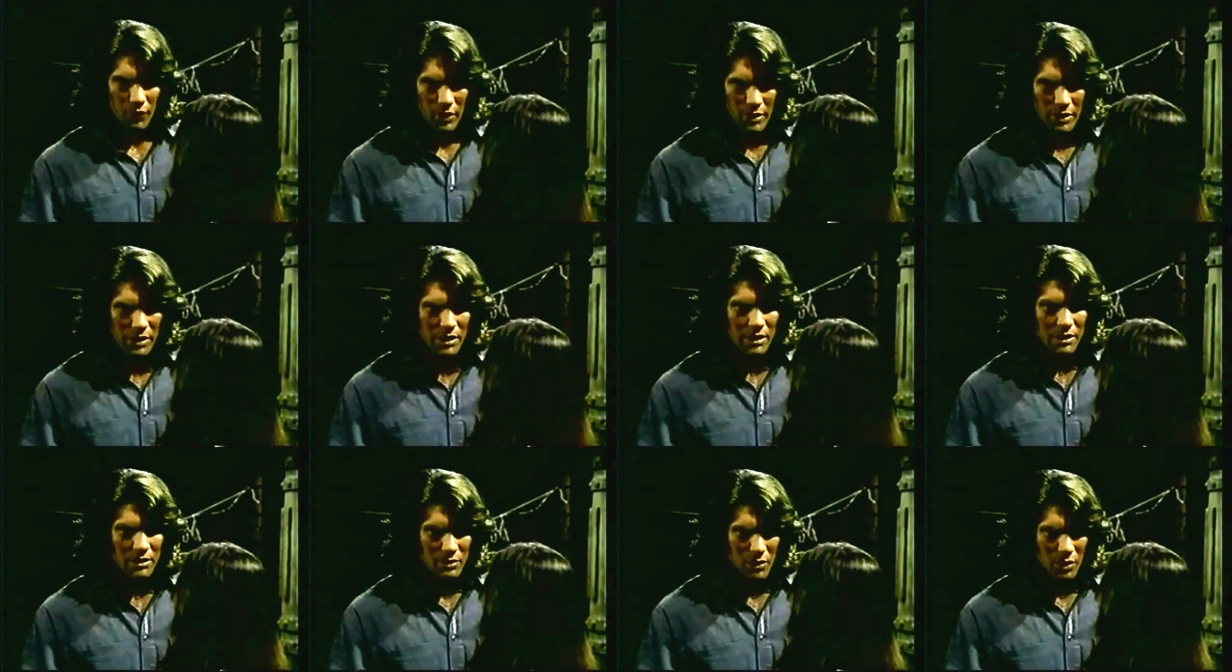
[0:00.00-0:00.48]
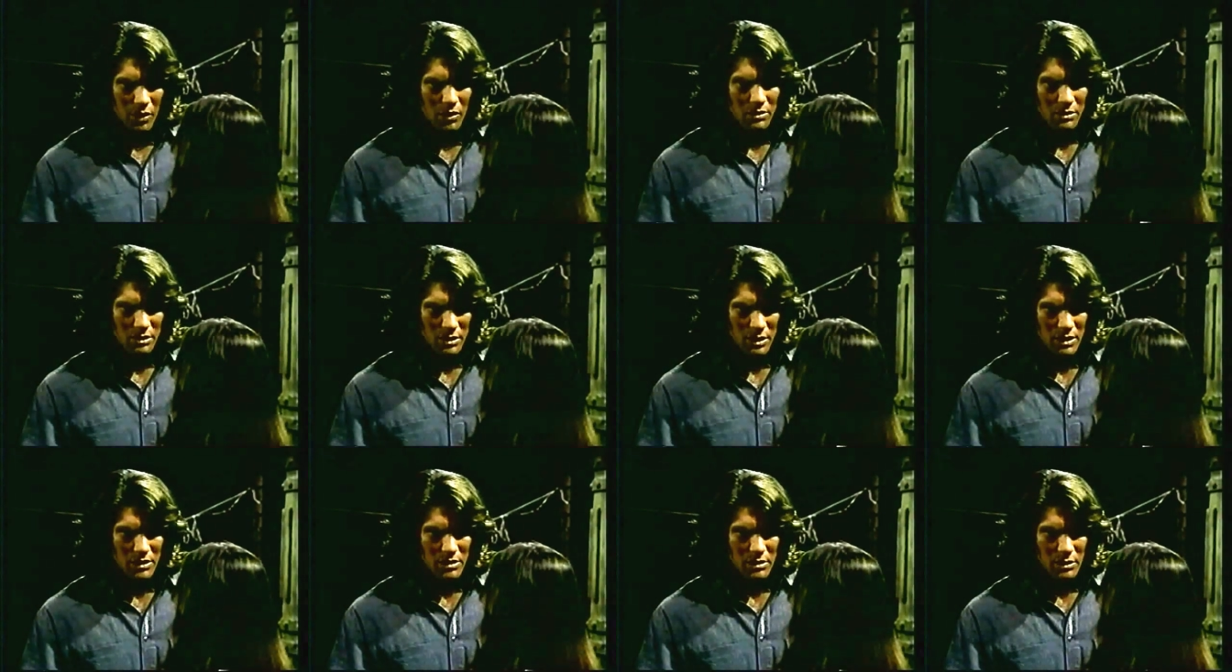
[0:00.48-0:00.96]
Frankie
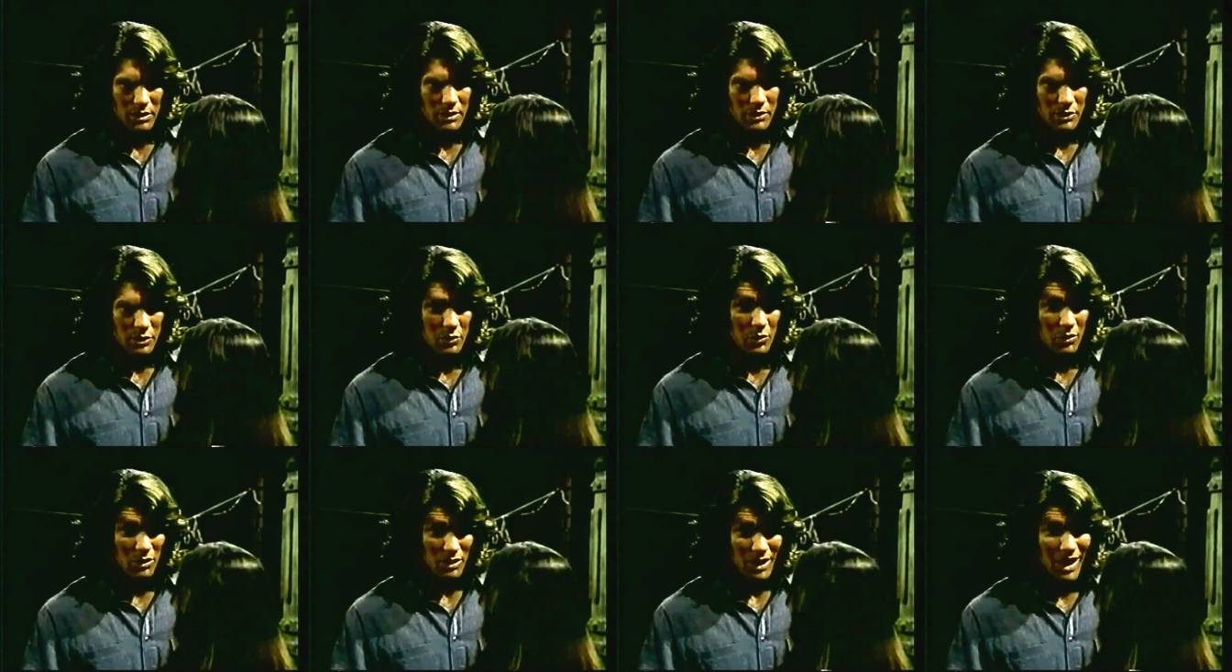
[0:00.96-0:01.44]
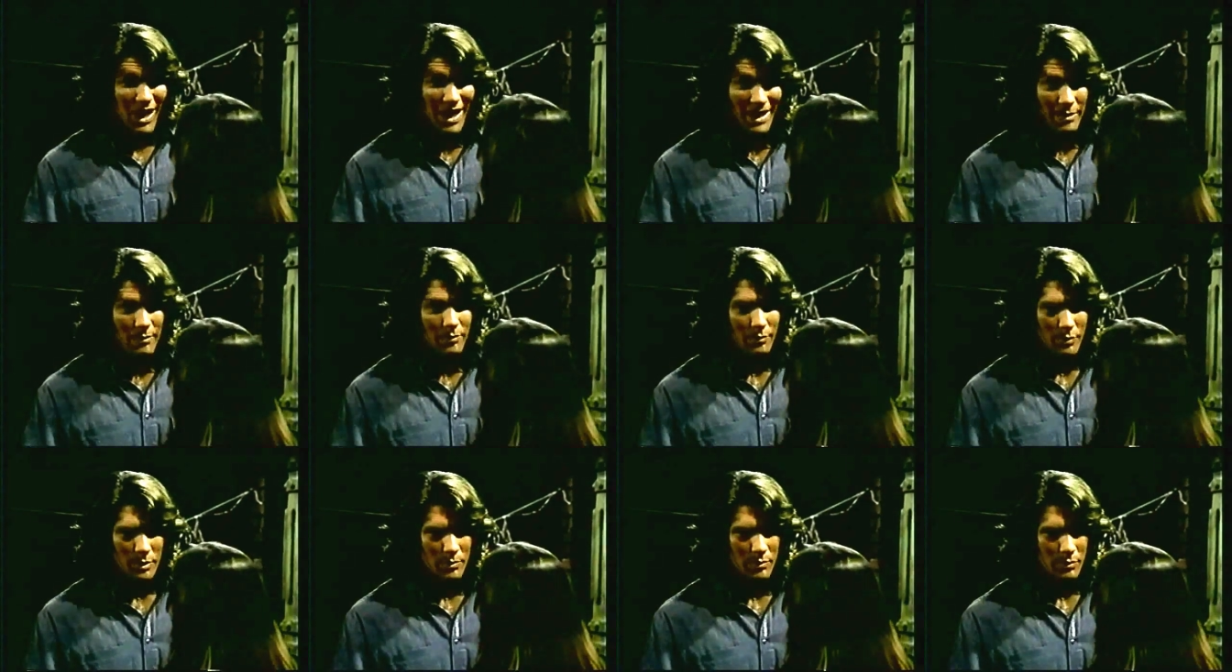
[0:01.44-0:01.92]
talks easily to a
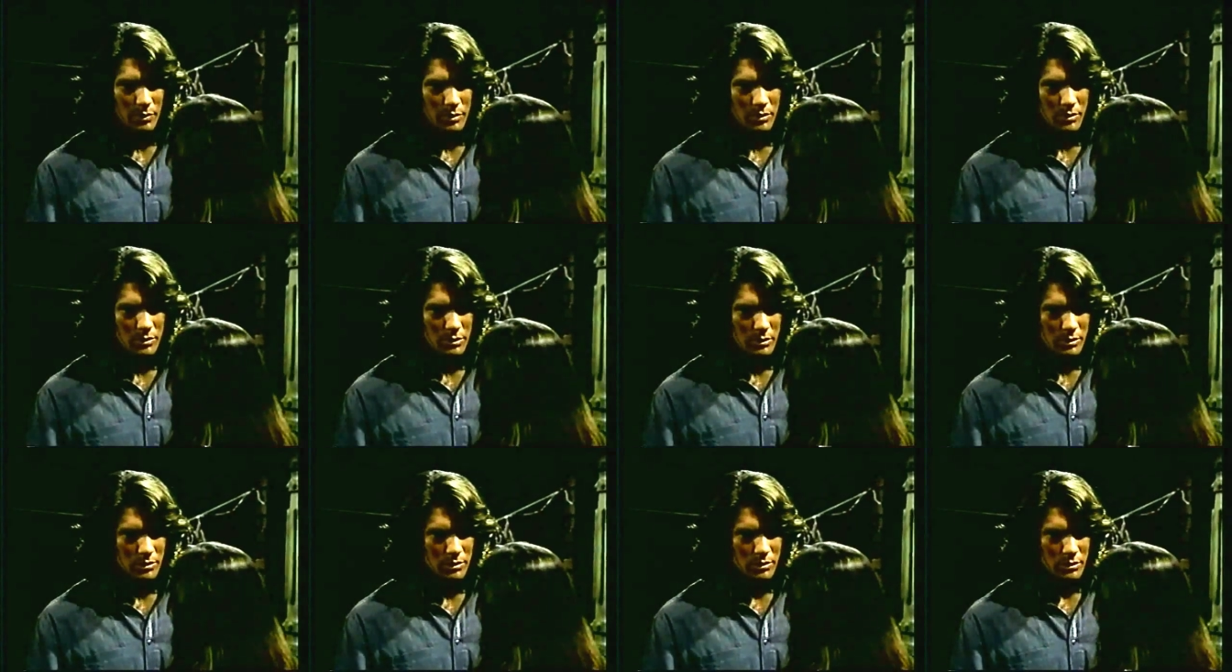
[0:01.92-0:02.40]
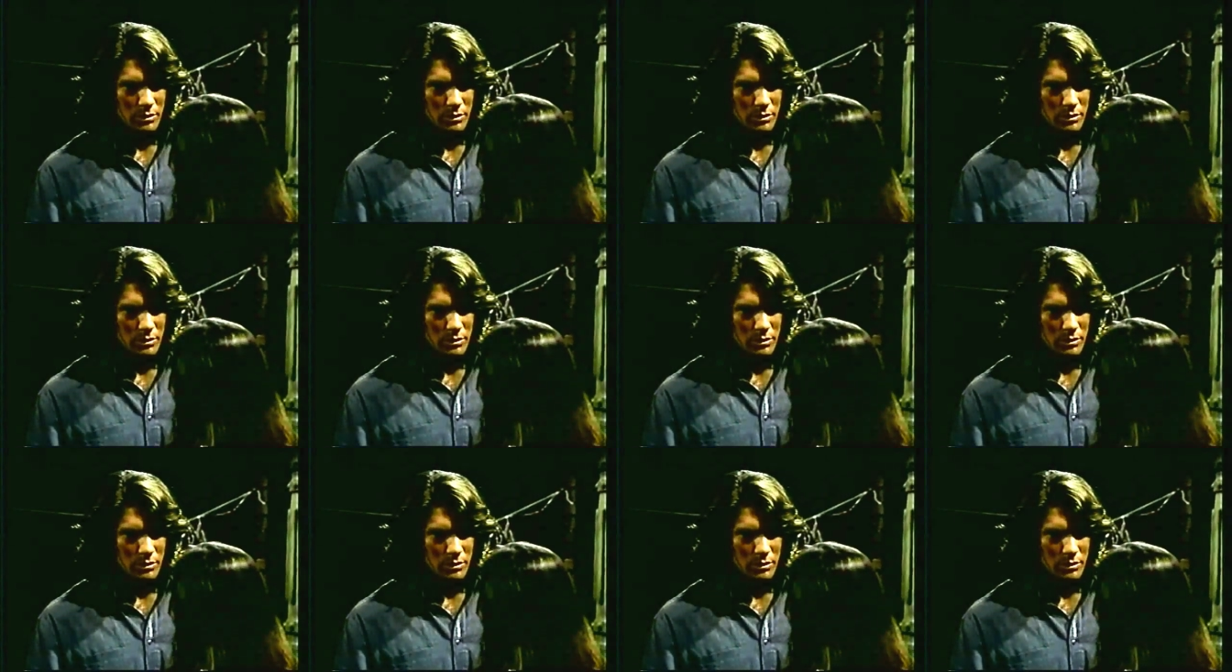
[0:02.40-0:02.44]
lot of people.